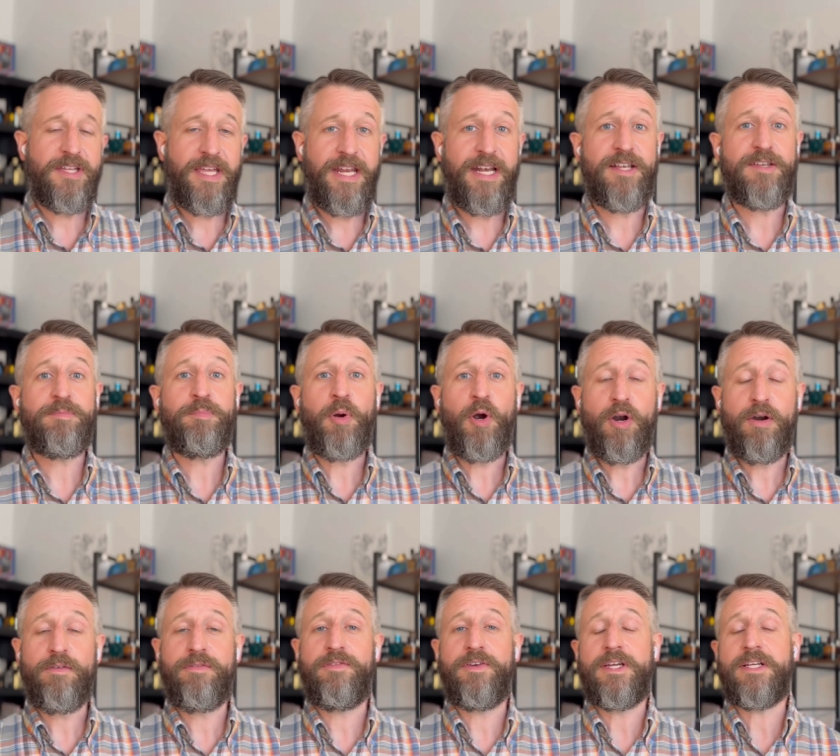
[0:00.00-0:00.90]
and it's
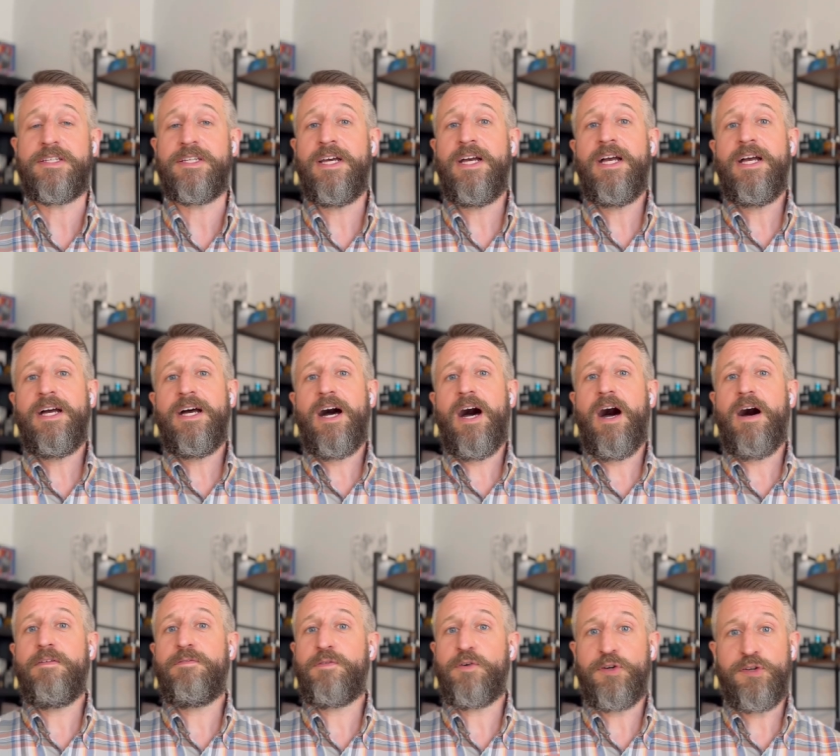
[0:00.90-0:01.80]
perfect
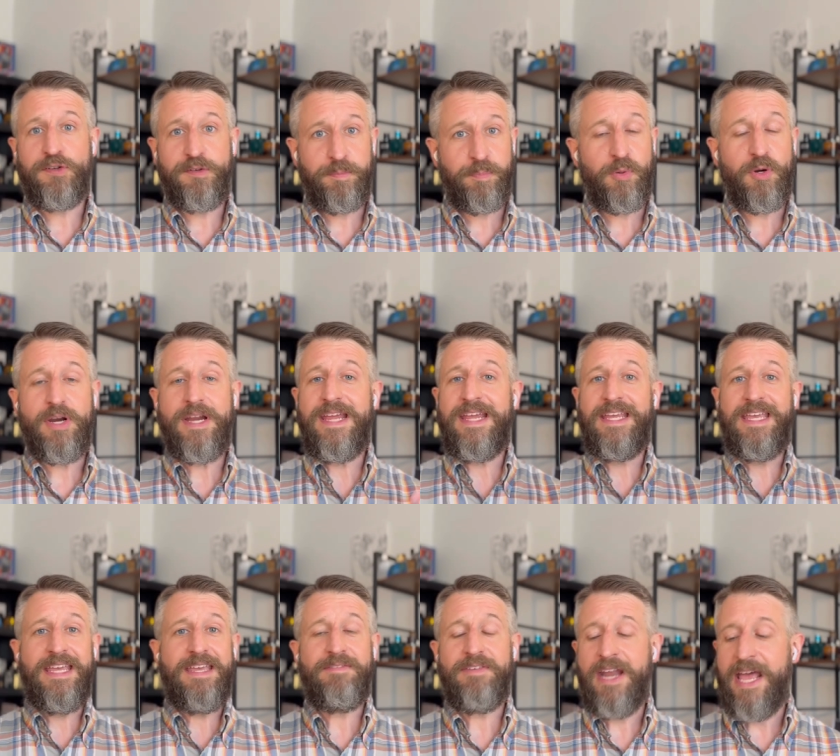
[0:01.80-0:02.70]
uh, for
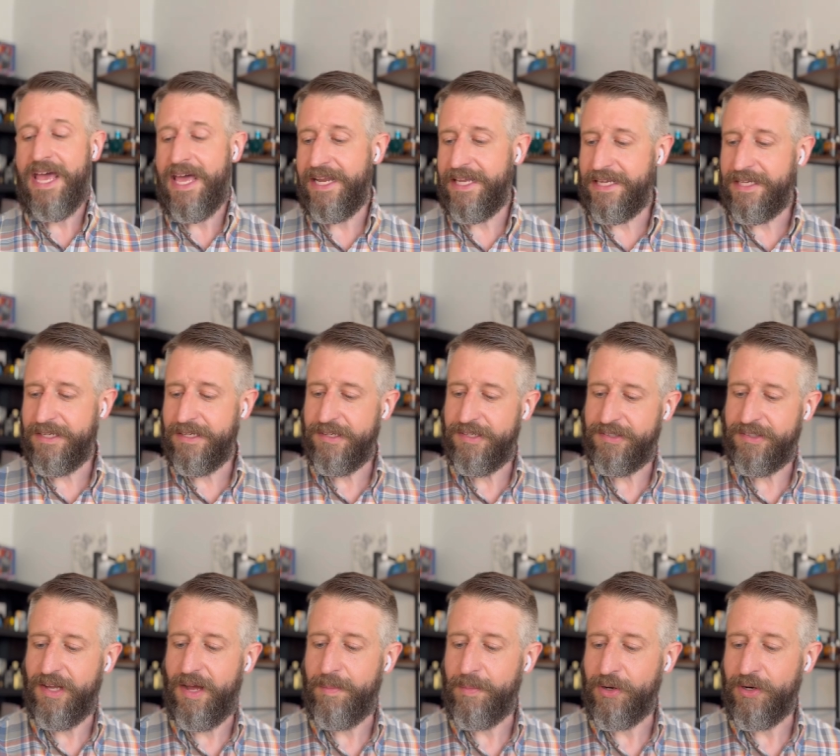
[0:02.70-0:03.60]
spring, even heading into
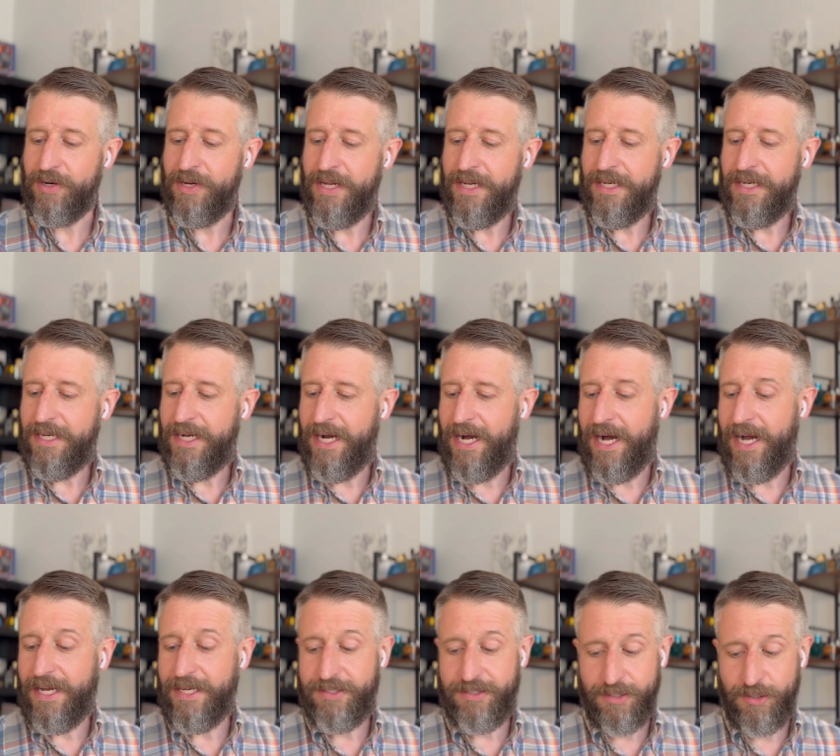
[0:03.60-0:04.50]
summer.
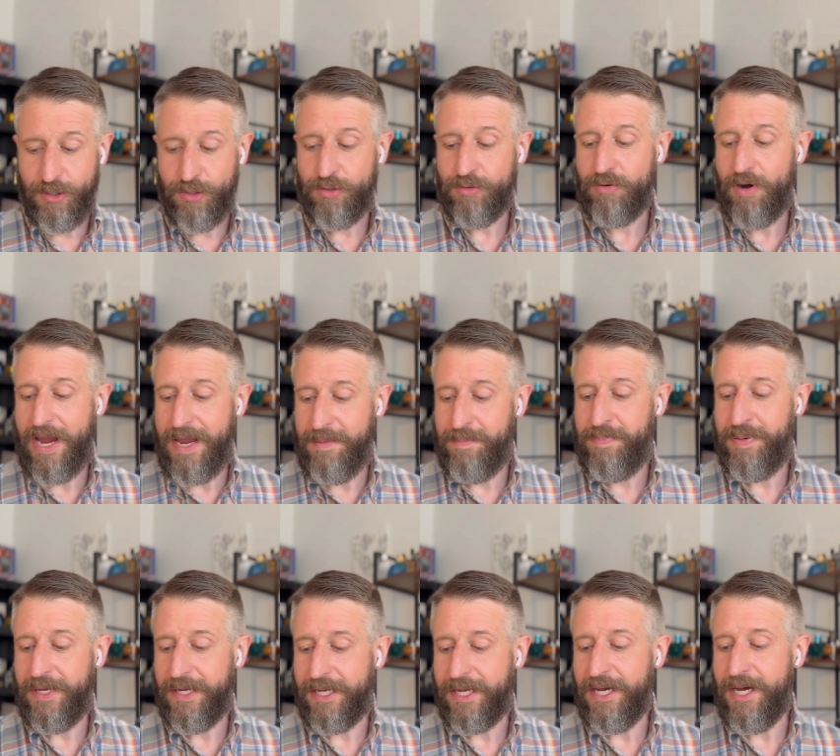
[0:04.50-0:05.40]
Uh, it's a great
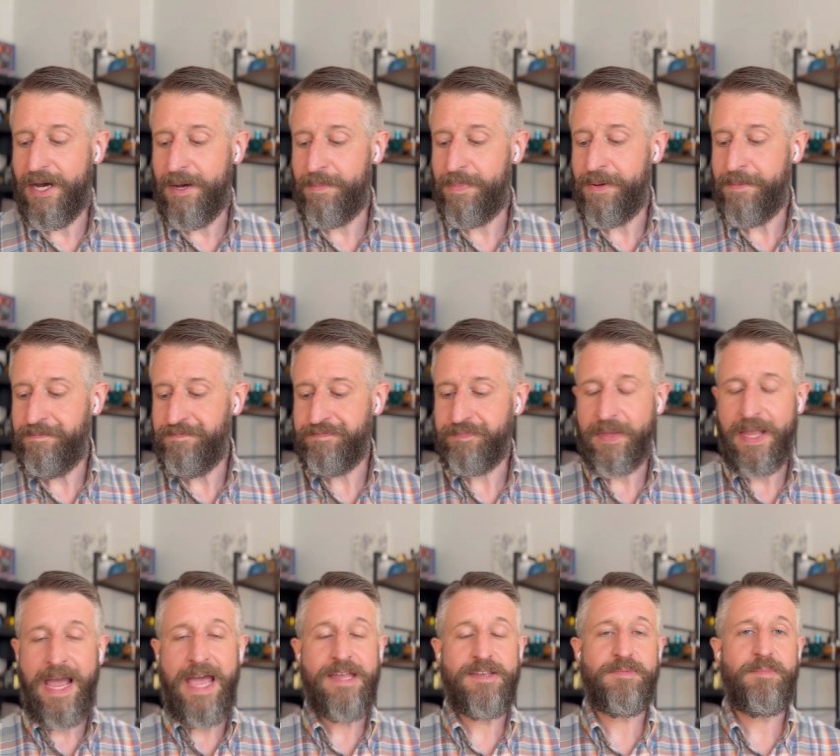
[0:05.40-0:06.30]
pickup,
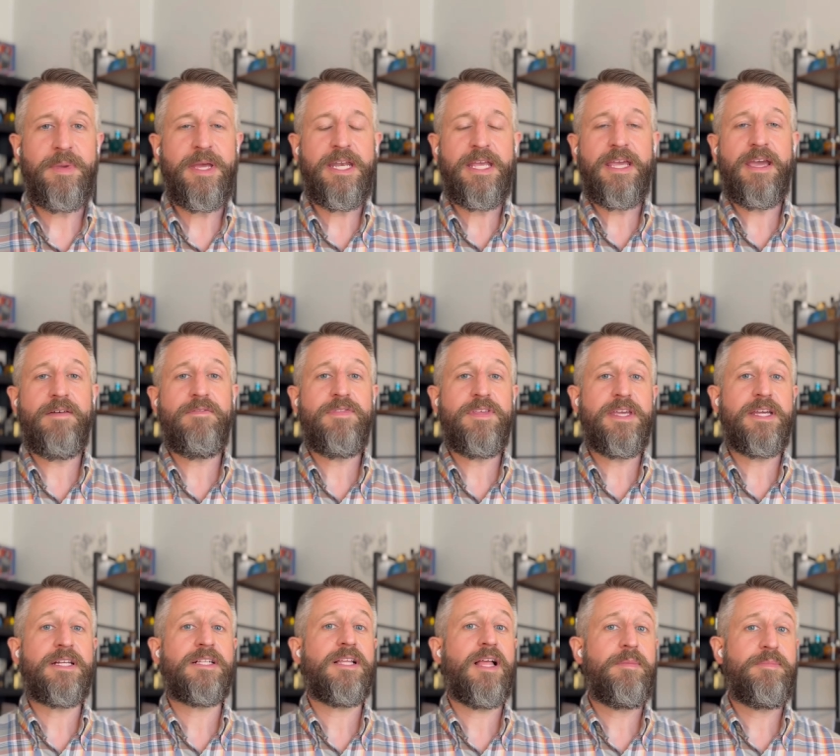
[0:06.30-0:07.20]
as many of
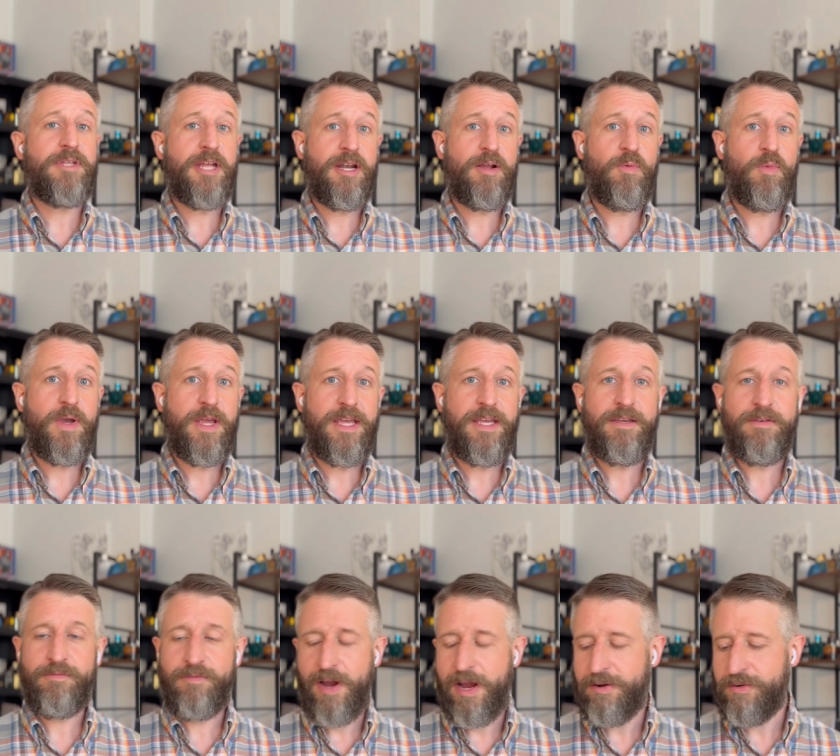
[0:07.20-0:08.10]
the Club de
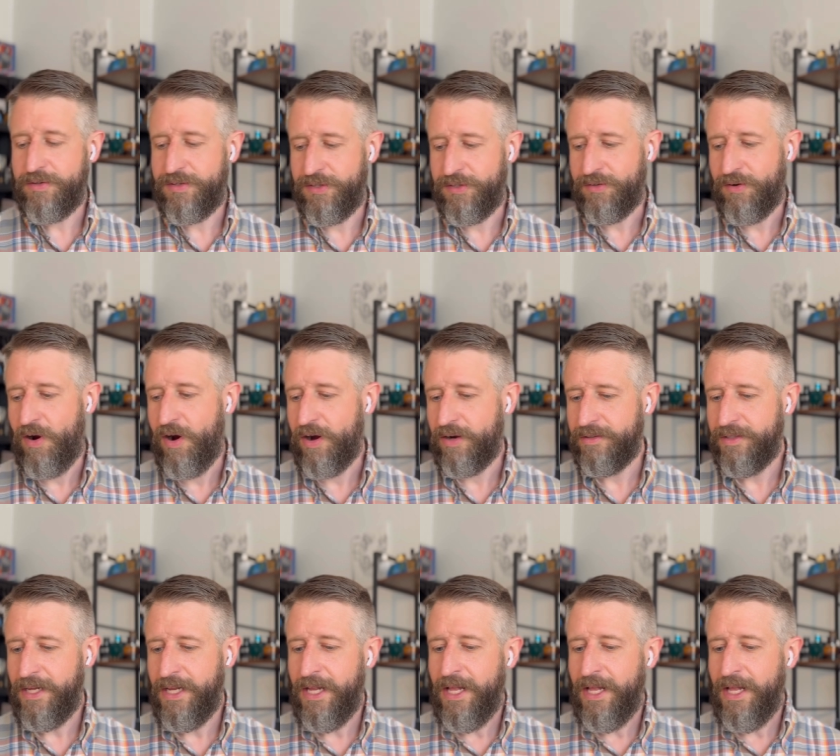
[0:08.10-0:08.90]
Nuit fragrances are.